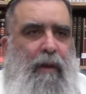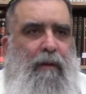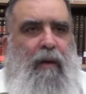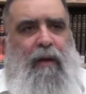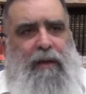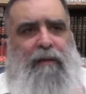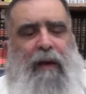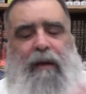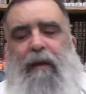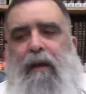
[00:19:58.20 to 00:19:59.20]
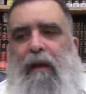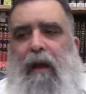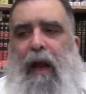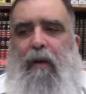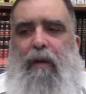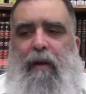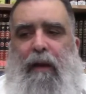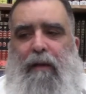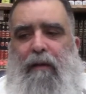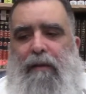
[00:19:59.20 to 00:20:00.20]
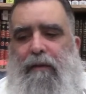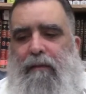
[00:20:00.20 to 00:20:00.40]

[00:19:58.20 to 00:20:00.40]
No, it's fine. How do we connect to this?